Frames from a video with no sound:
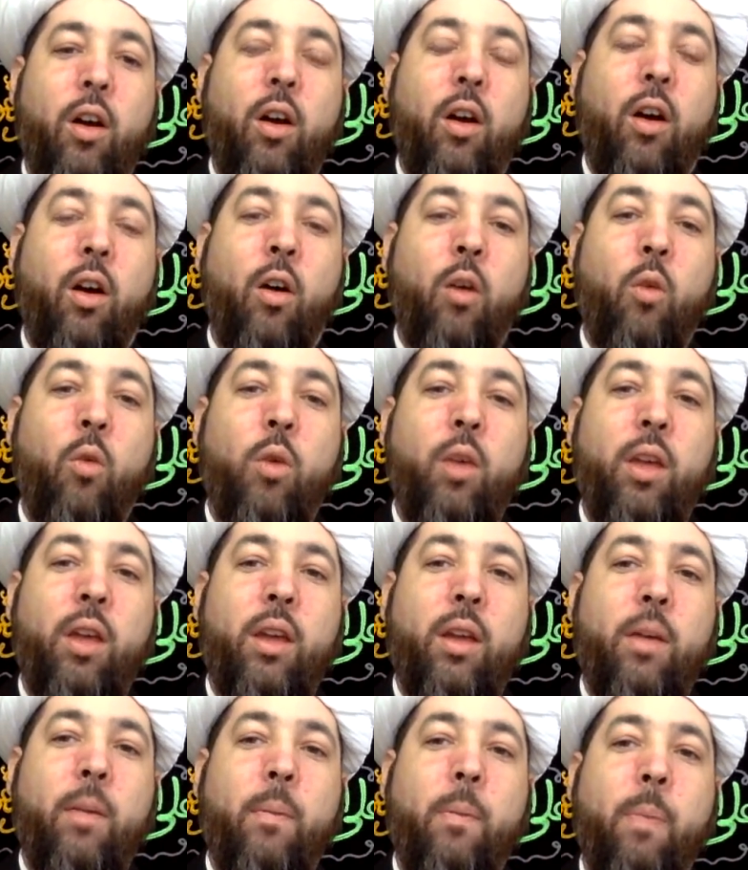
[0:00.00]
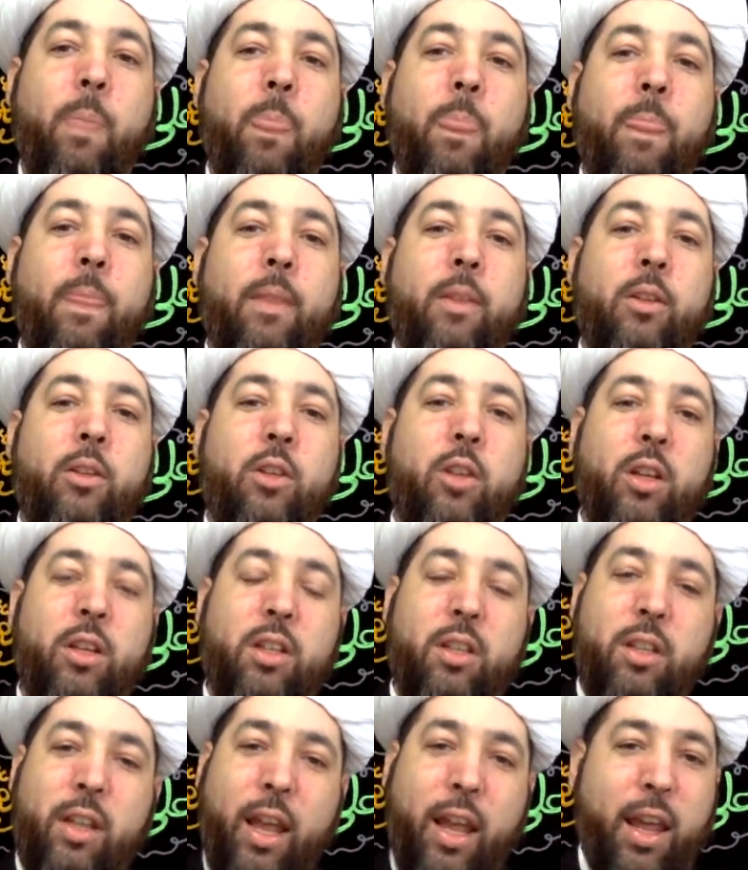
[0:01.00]
are we
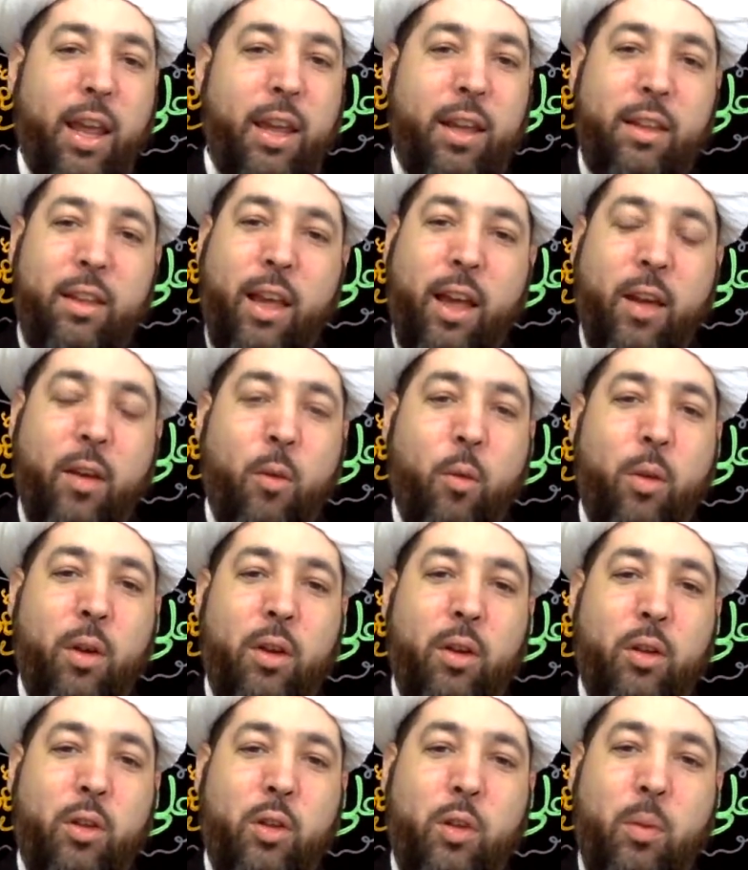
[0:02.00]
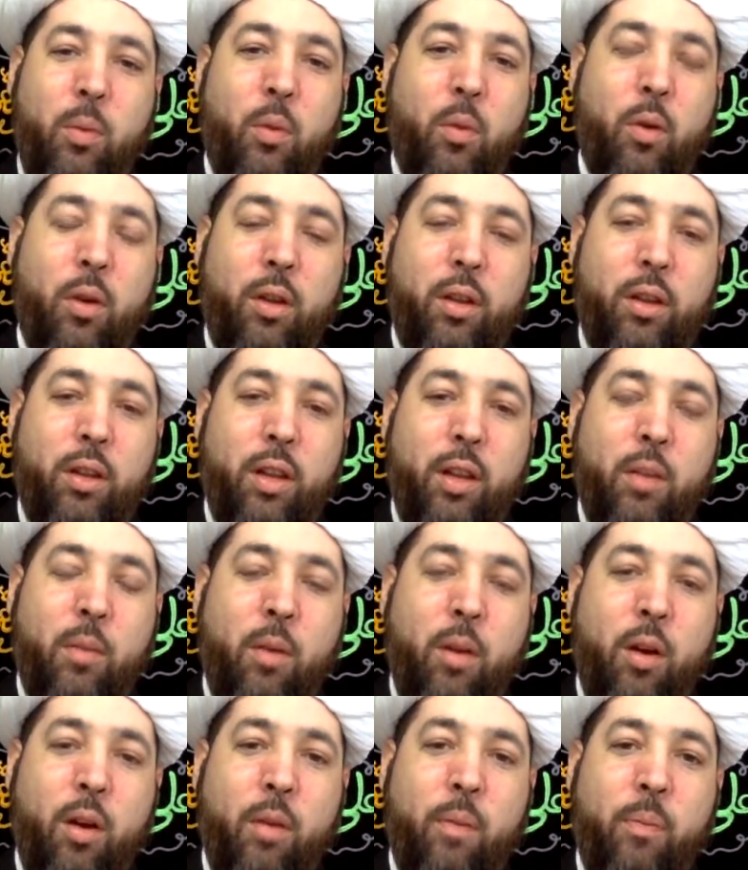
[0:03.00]
just saying that we are supporting the
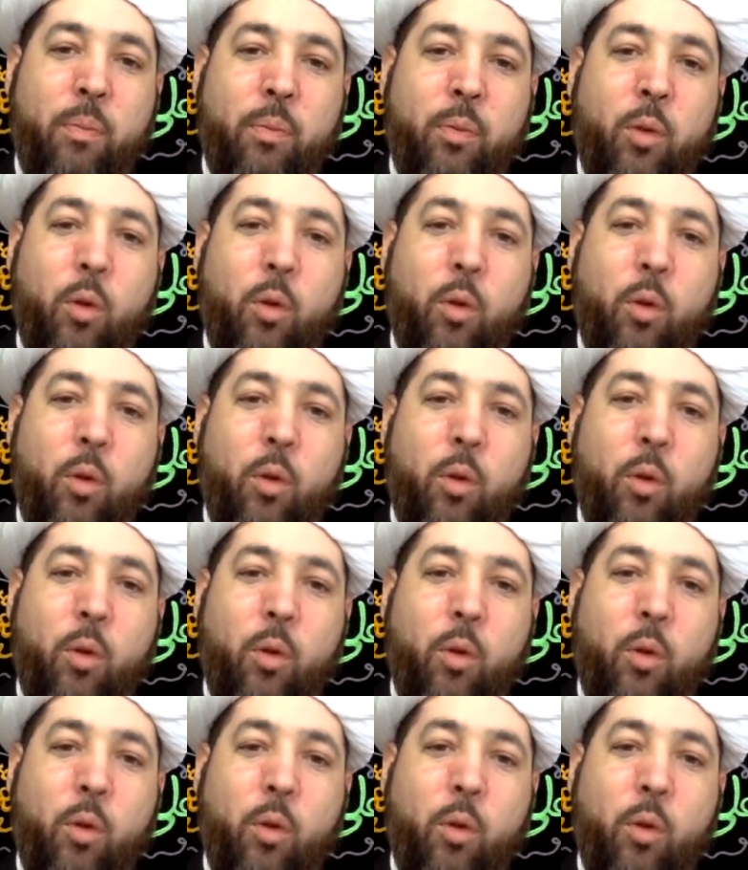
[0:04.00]
Imam?